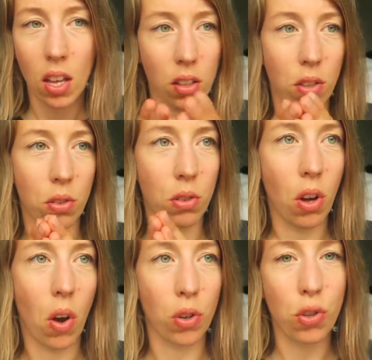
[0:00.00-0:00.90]
You
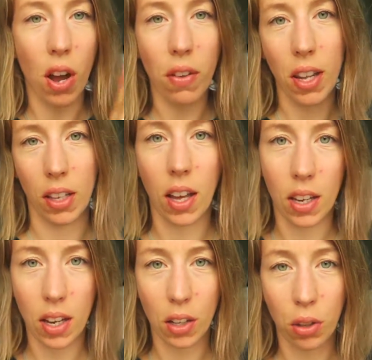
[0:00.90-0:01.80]
go traveling
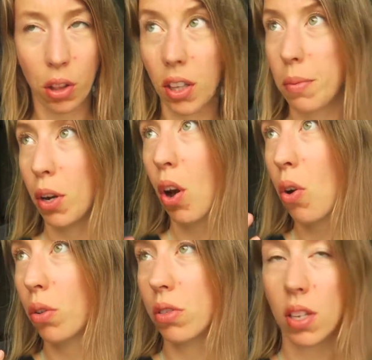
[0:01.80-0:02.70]
and then you think about,
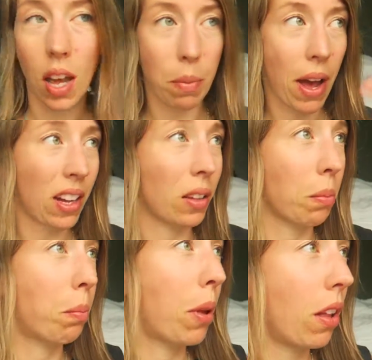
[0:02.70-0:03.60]
oh, did I pack the
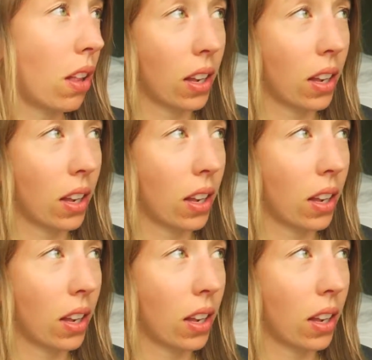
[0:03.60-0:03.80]
pill?